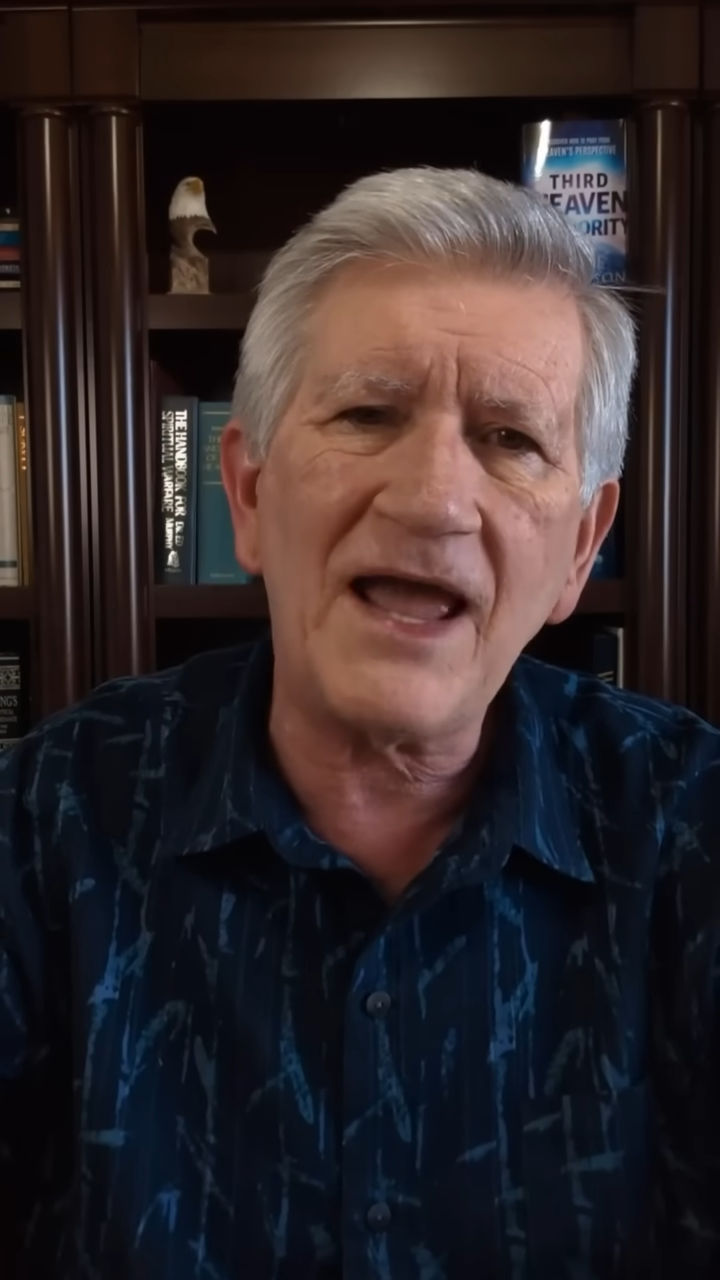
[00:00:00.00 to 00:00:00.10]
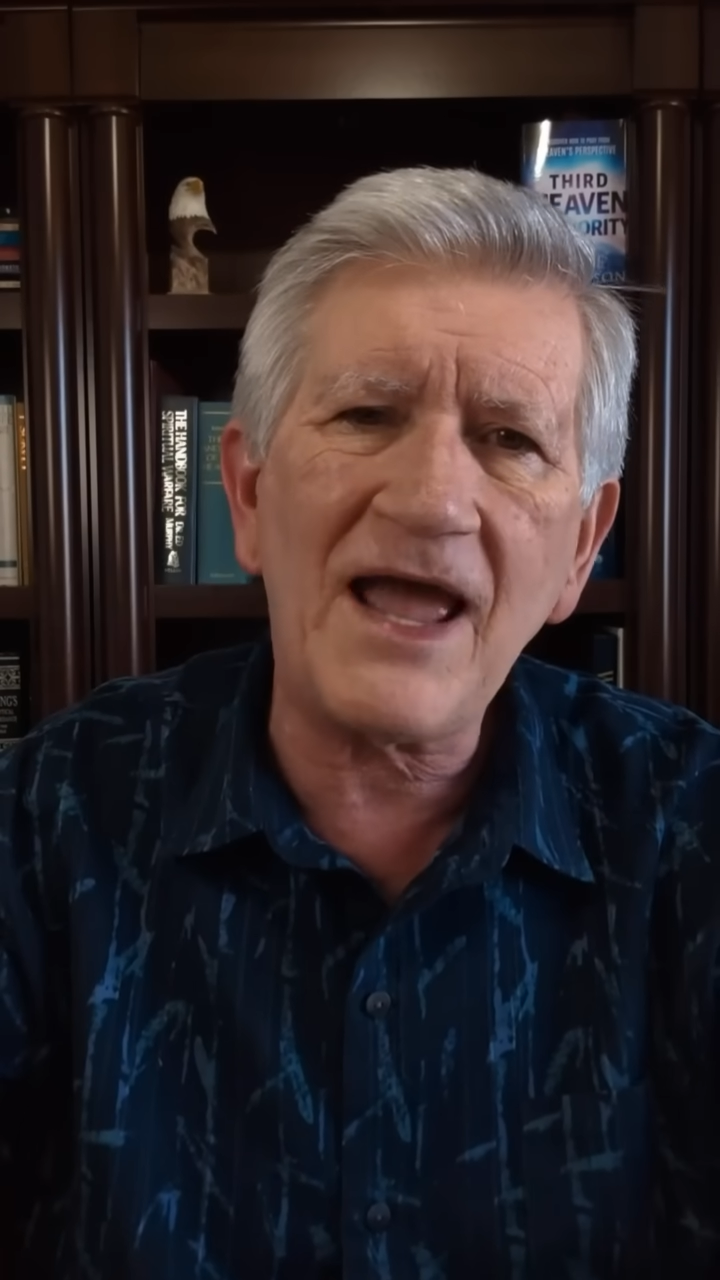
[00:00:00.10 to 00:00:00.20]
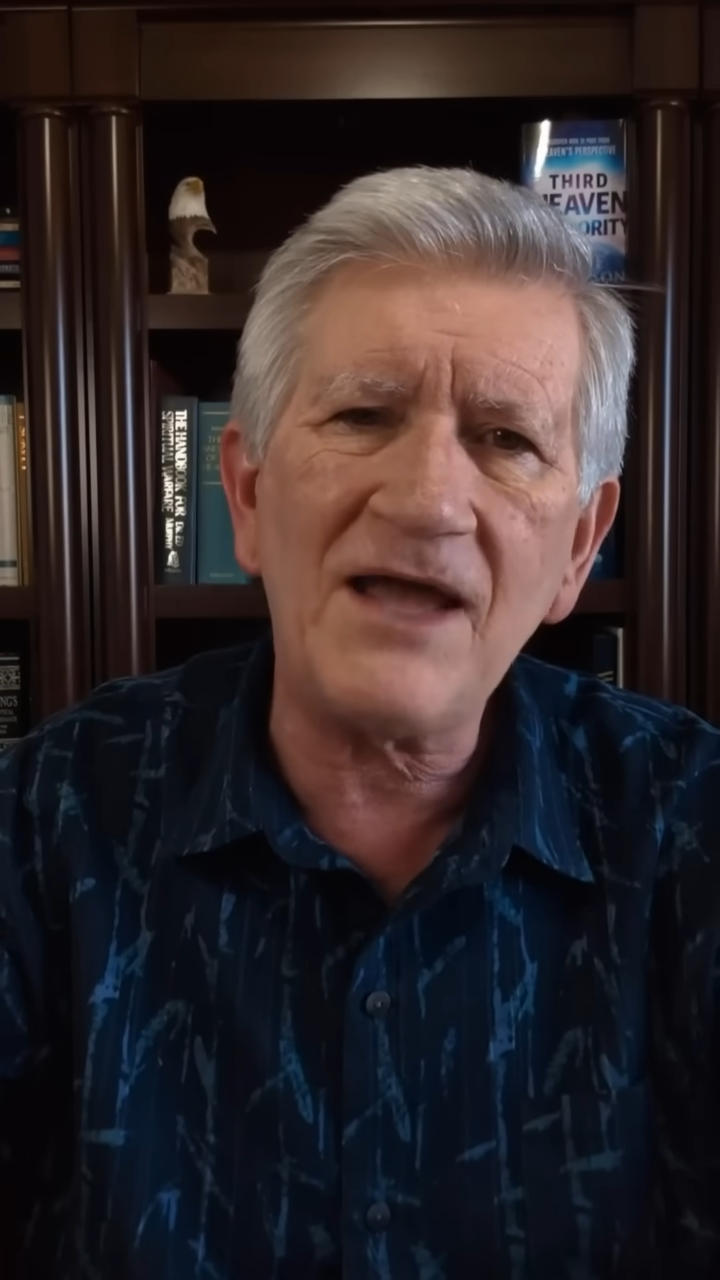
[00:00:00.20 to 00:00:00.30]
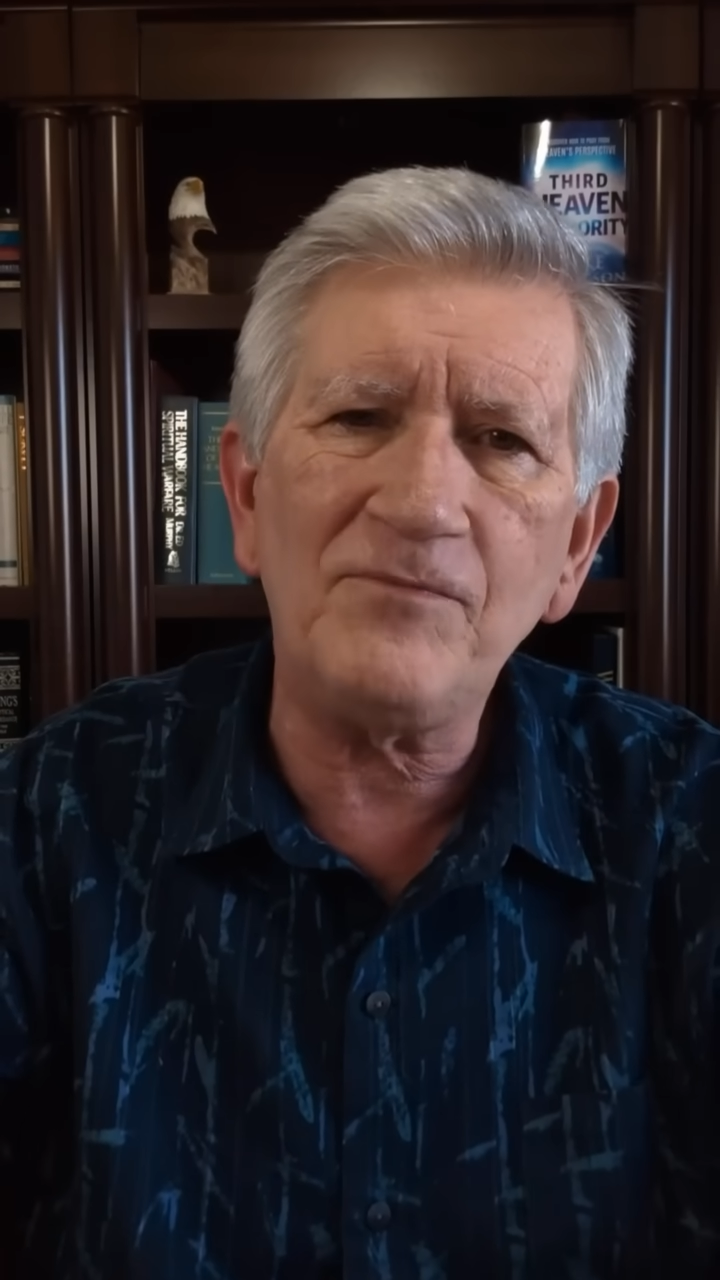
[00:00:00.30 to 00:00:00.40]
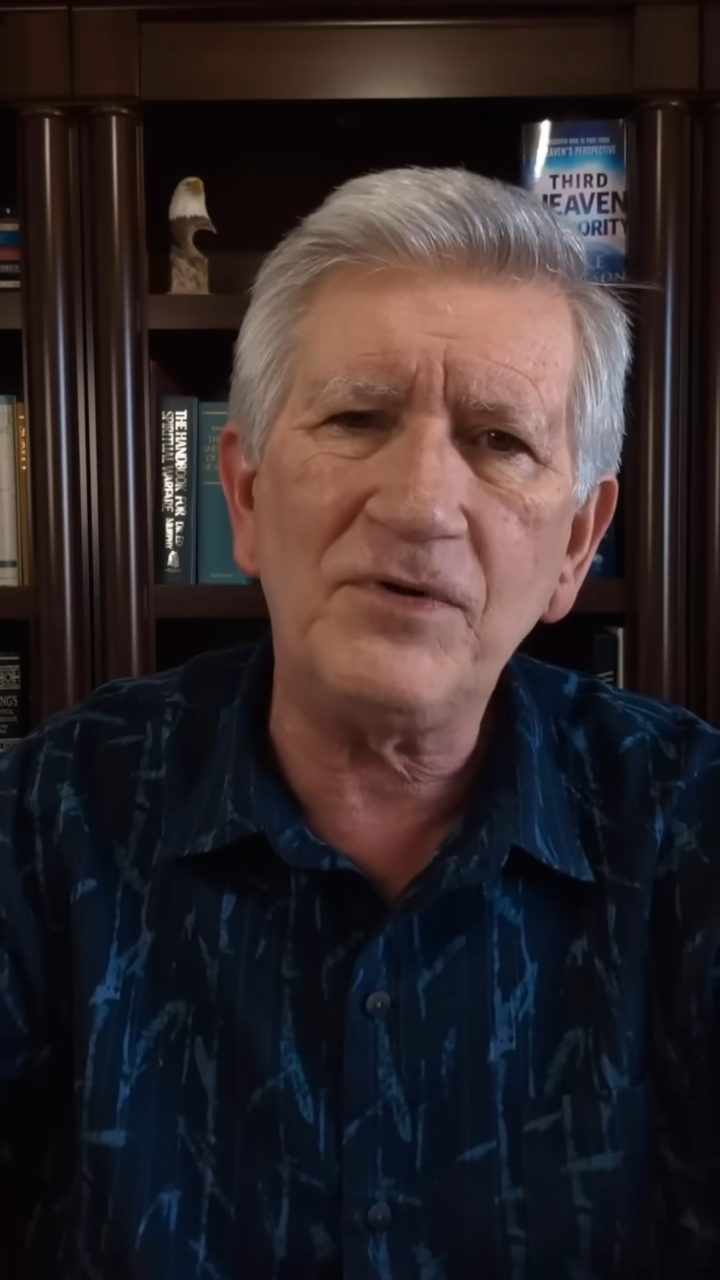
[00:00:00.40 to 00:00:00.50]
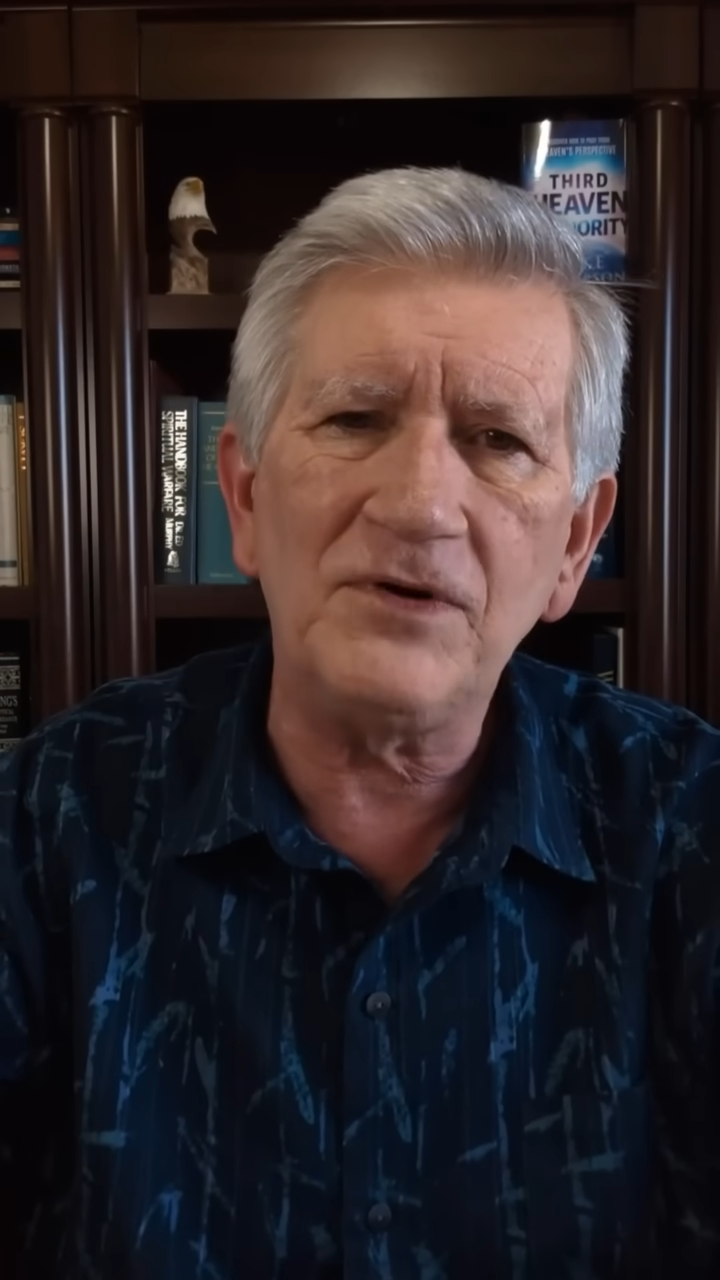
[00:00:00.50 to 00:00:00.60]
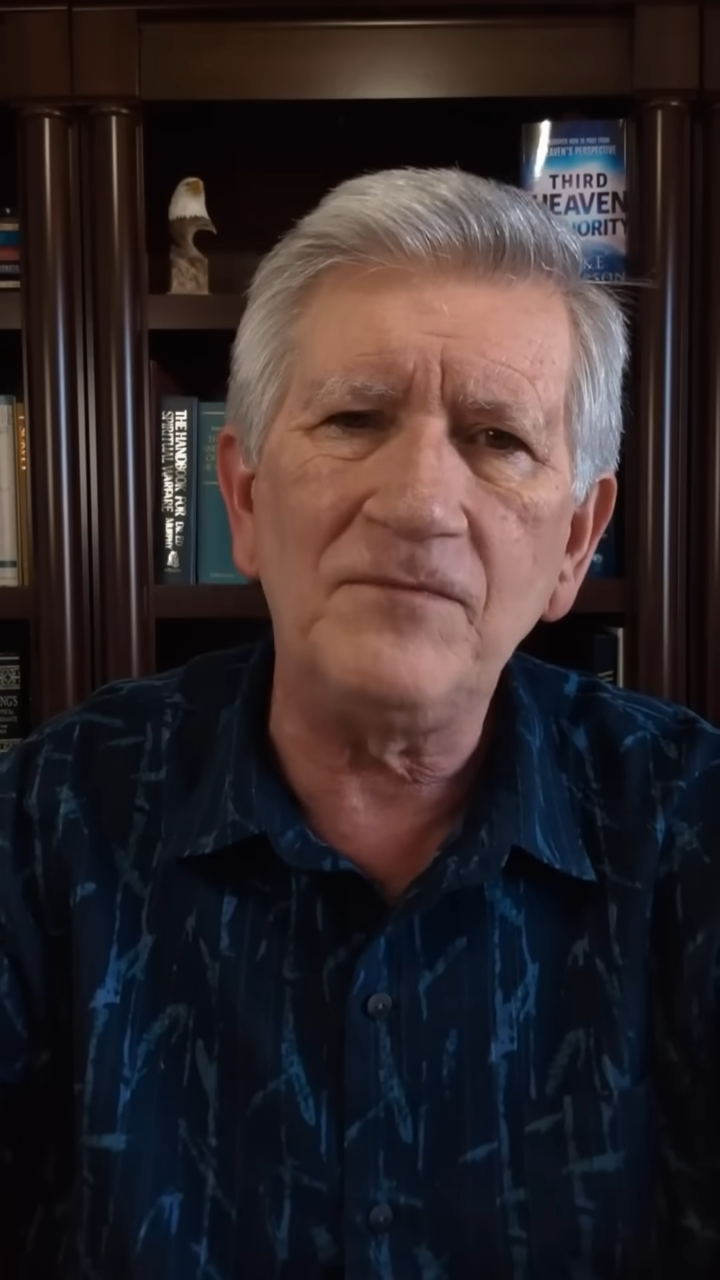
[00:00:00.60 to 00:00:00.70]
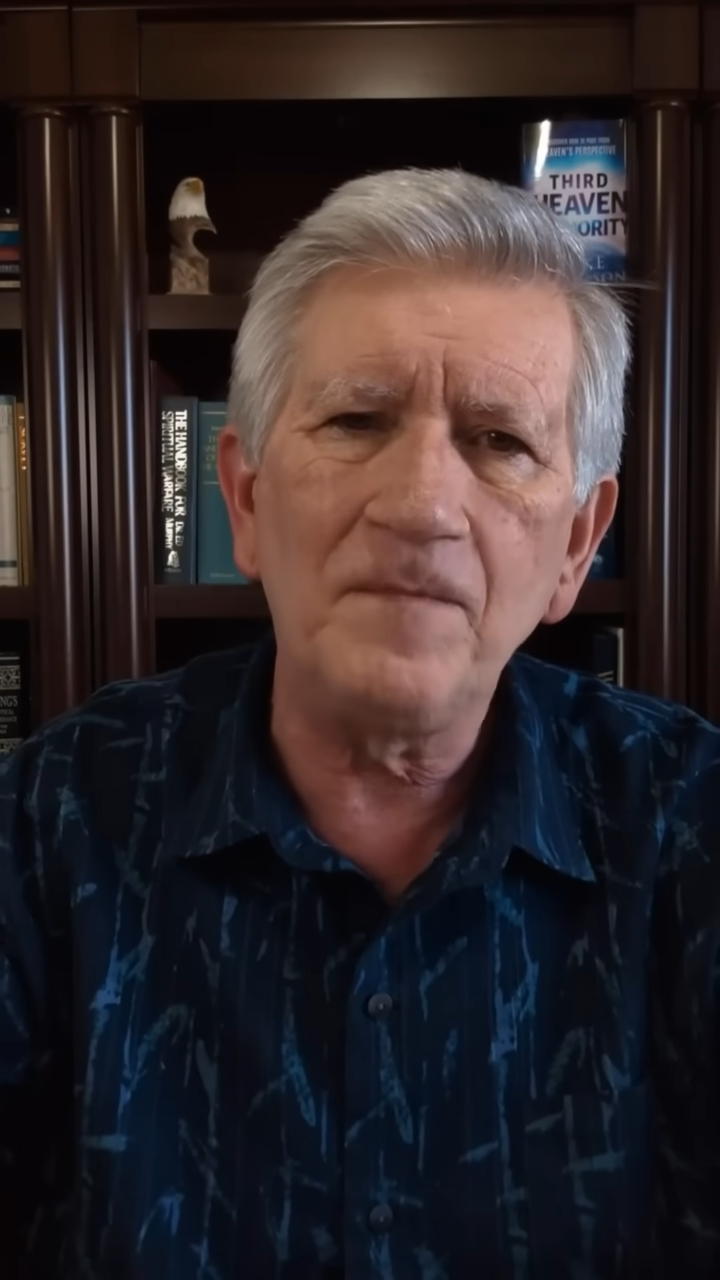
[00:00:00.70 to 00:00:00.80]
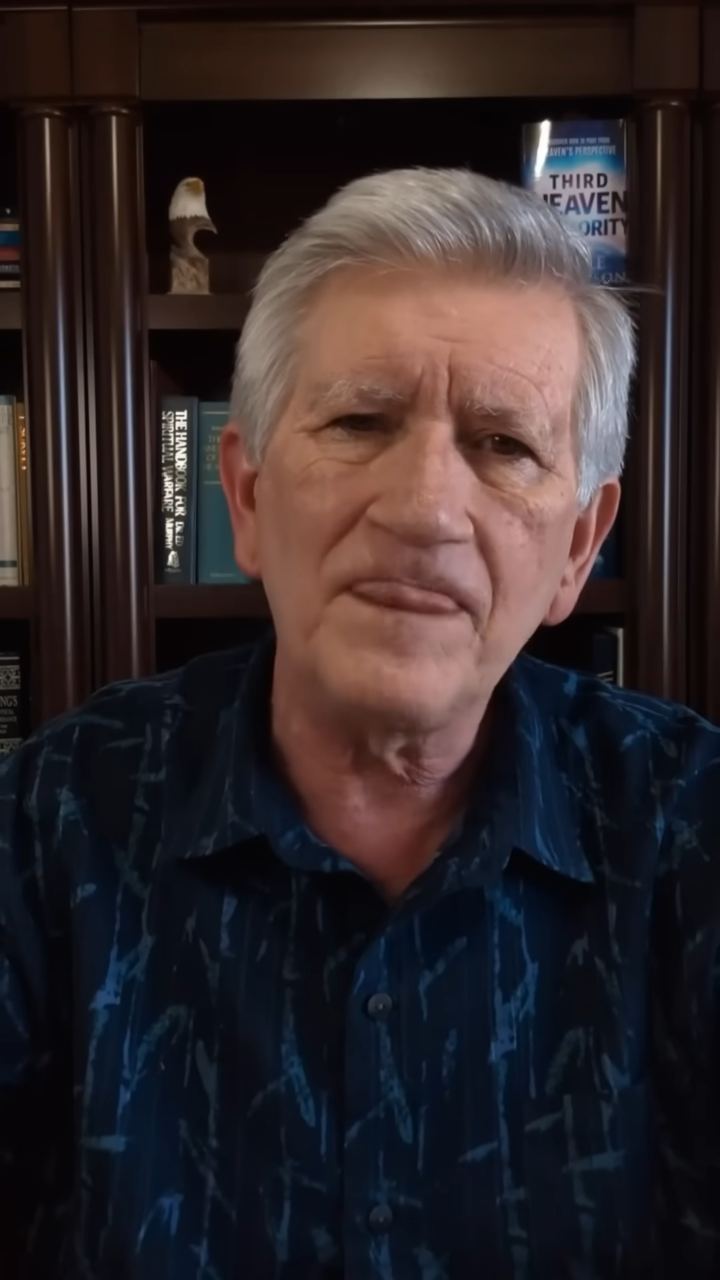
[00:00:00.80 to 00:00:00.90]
April